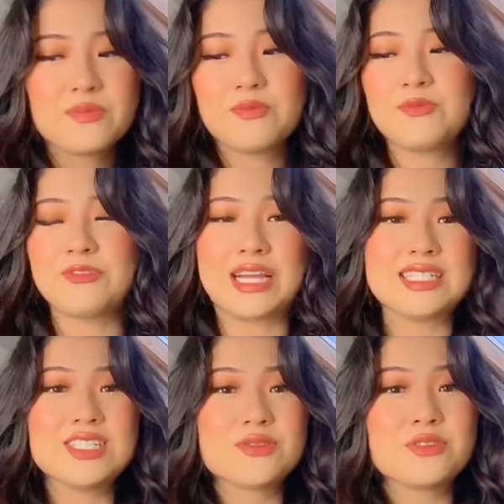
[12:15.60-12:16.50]

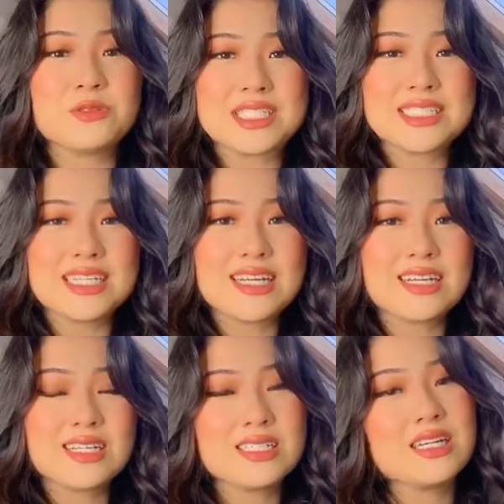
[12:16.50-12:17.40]
Thank you for
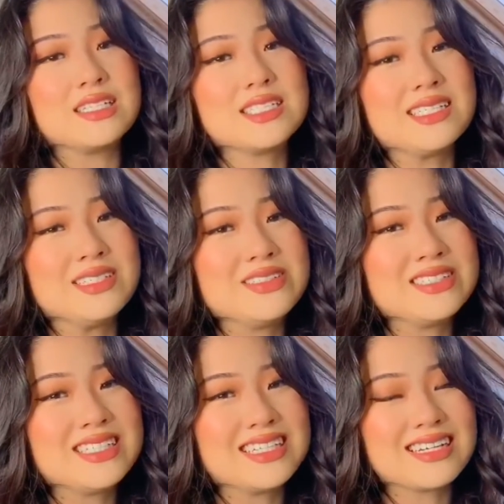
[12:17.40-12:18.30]
watching and see you
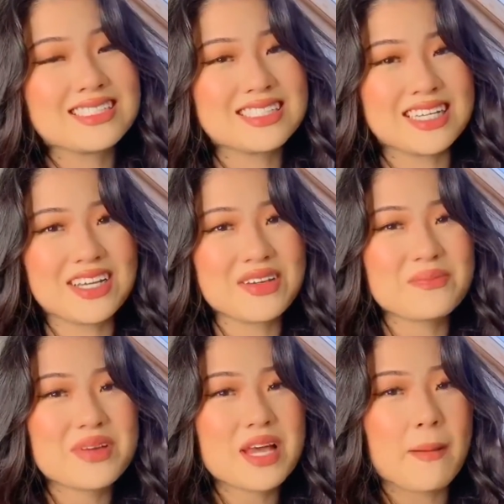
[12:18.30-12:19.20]
the next time.
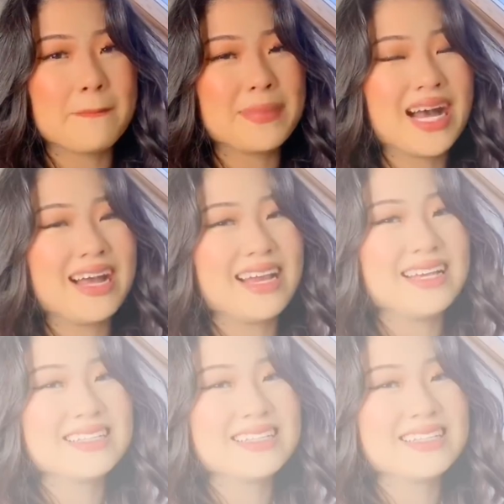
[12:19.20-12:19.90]
Bye!